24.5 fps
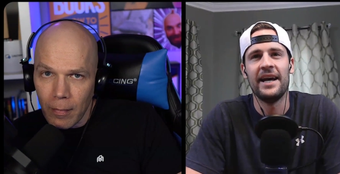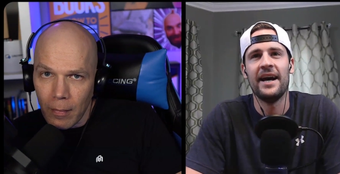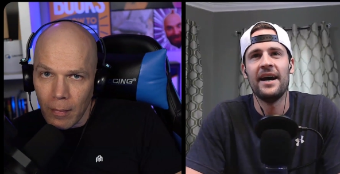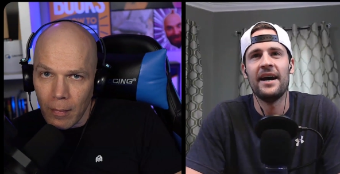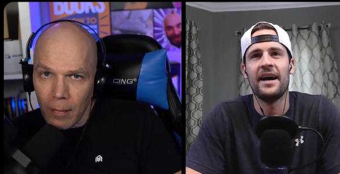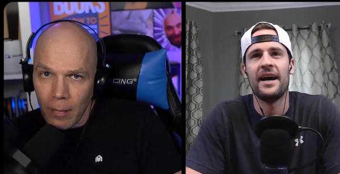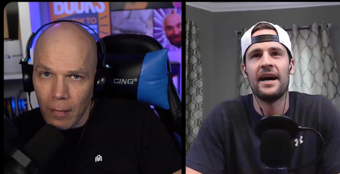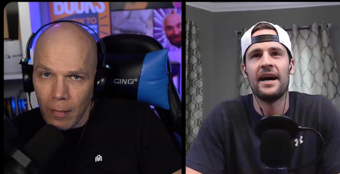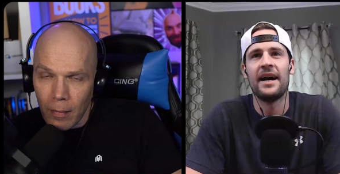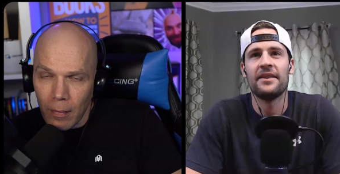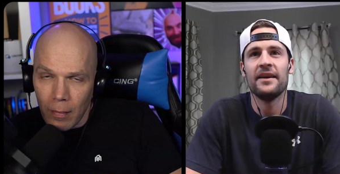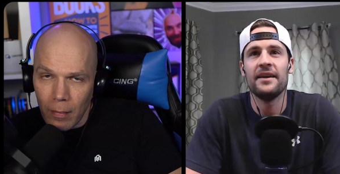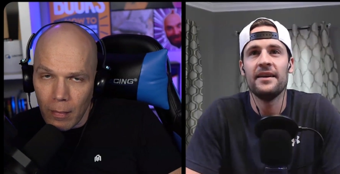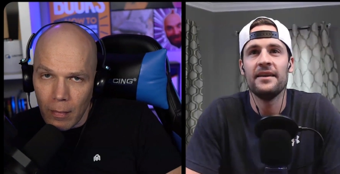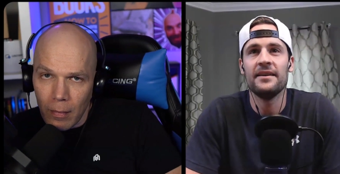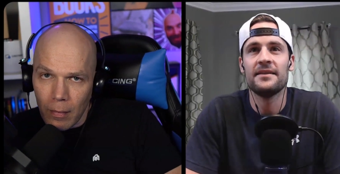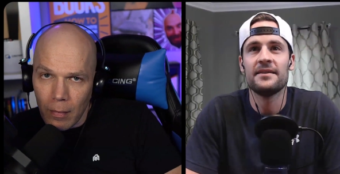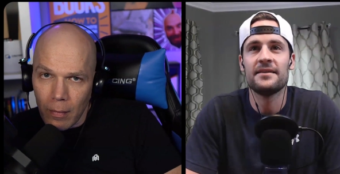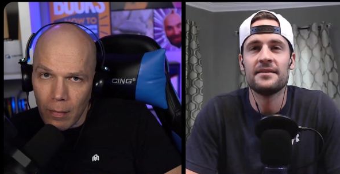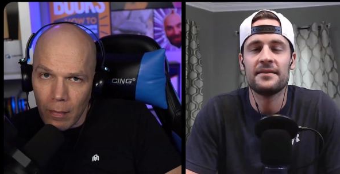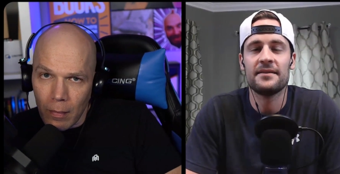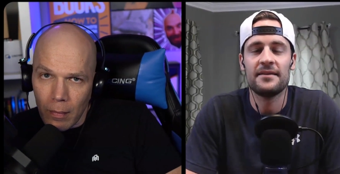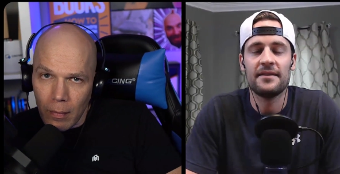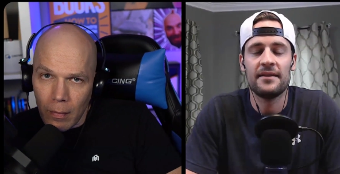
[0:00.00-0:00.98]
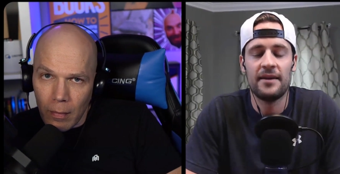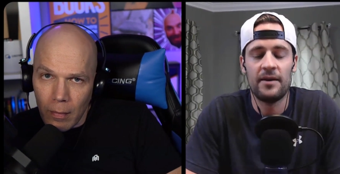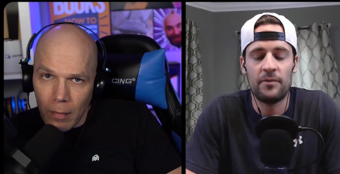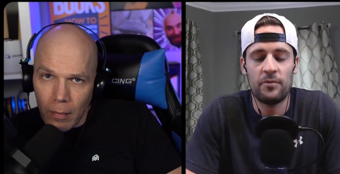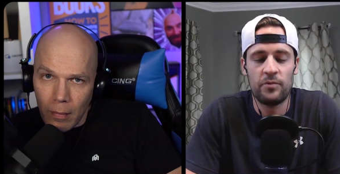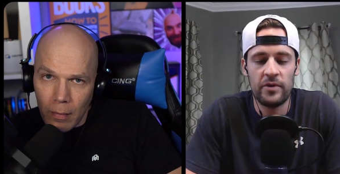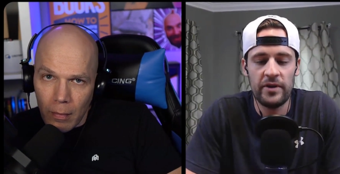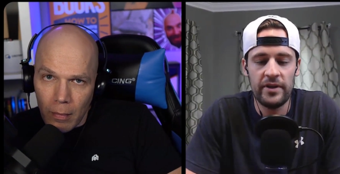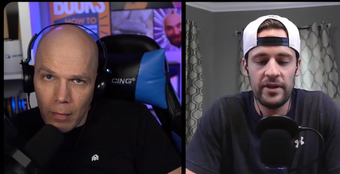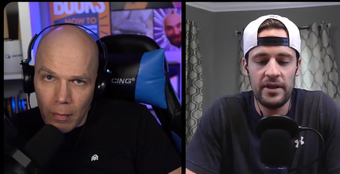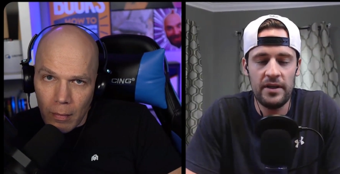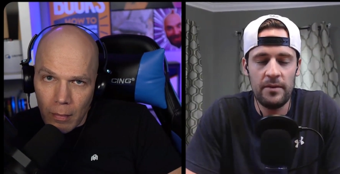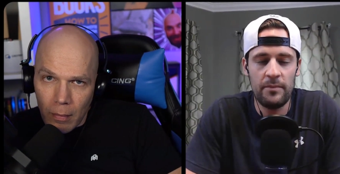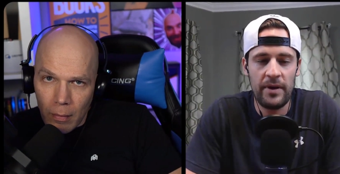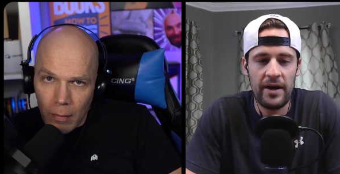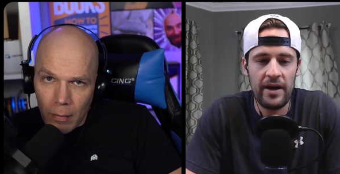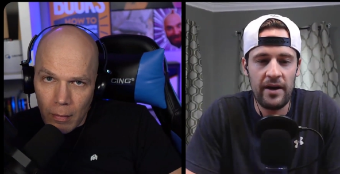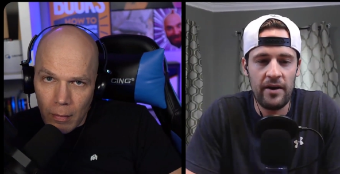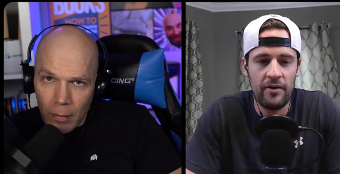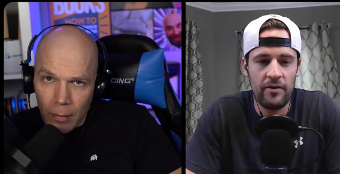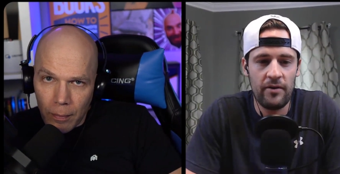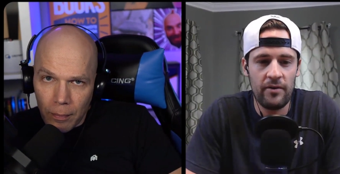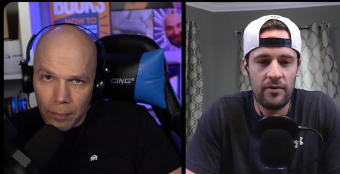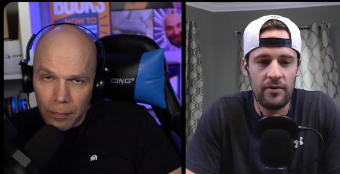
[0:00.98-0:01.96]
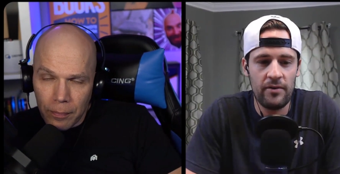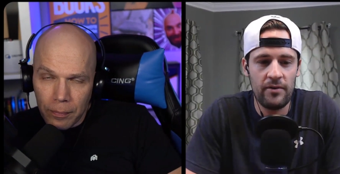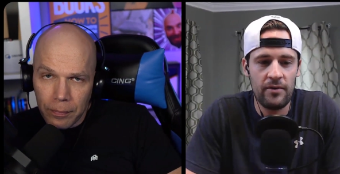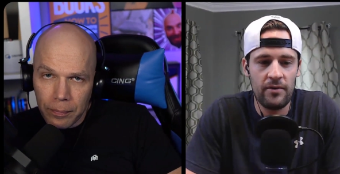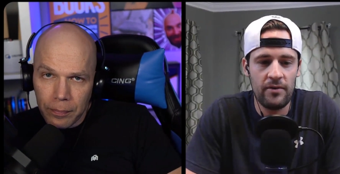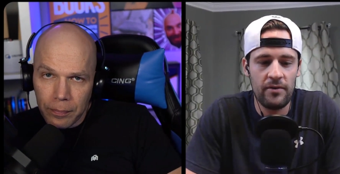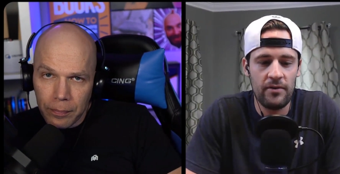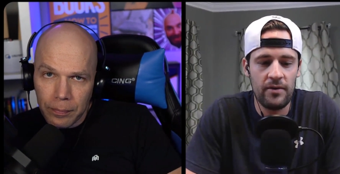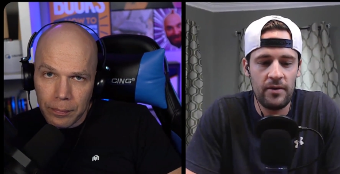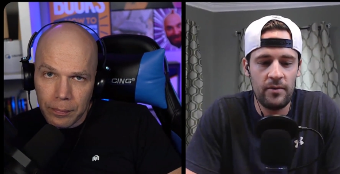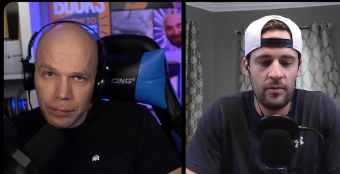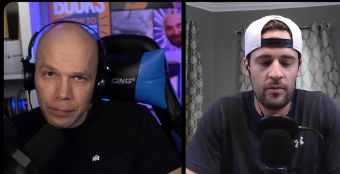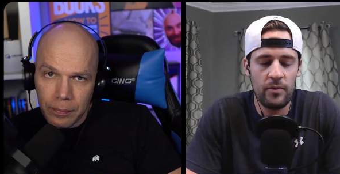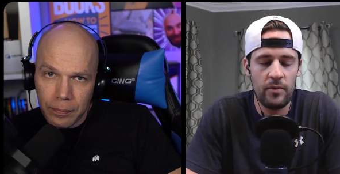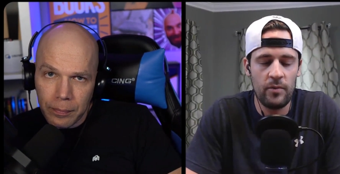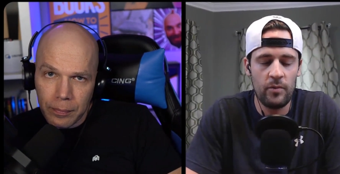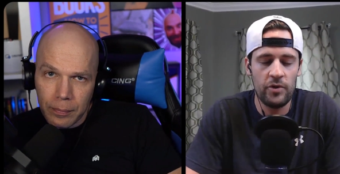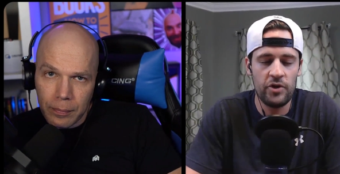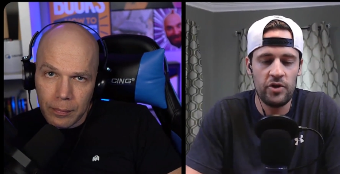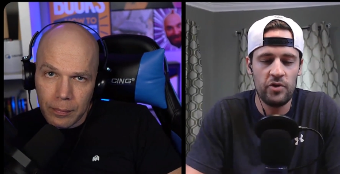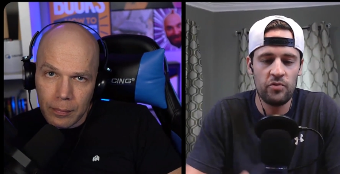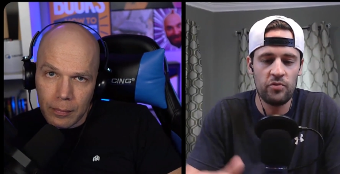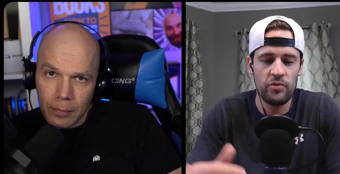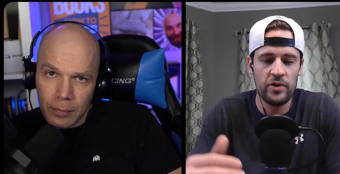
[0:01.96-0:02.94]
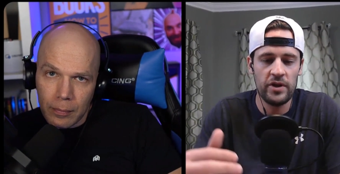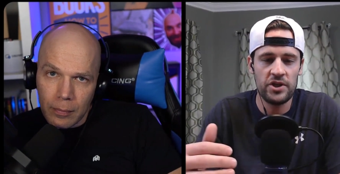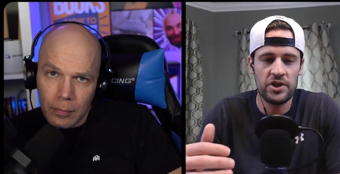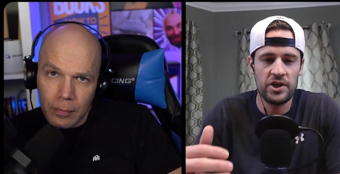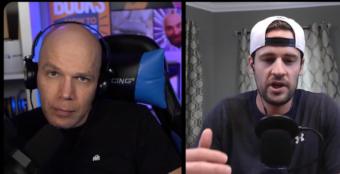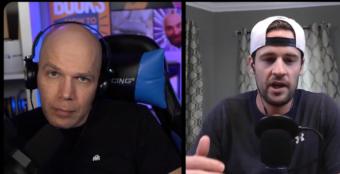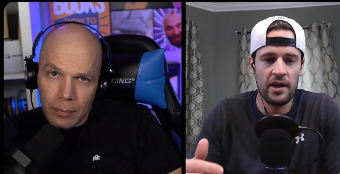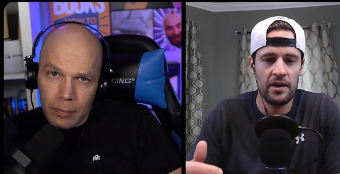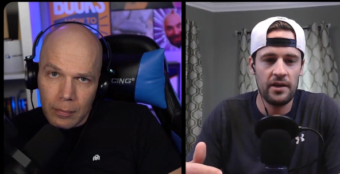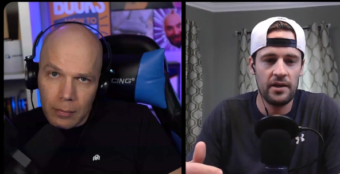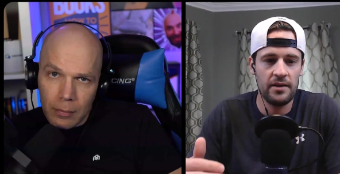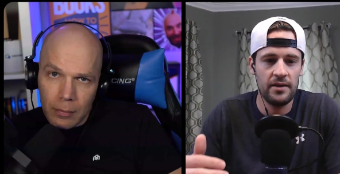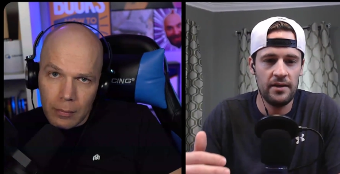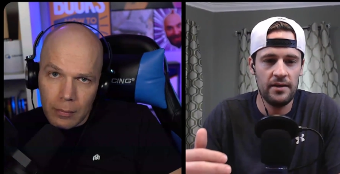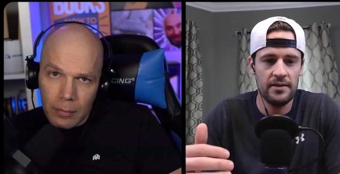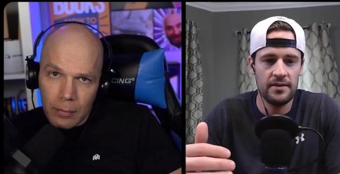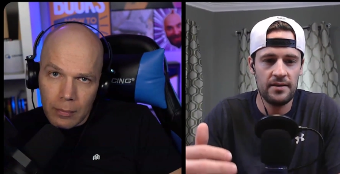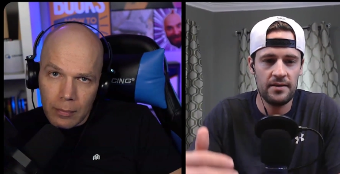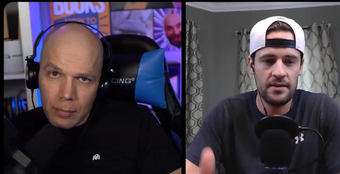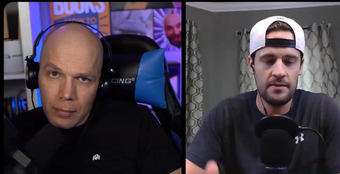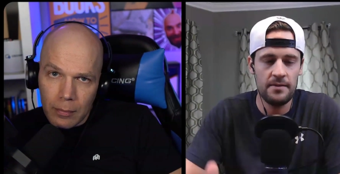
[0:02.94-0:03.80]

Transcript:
Speaker 1: Yeah, I think it's really about when you reach out, you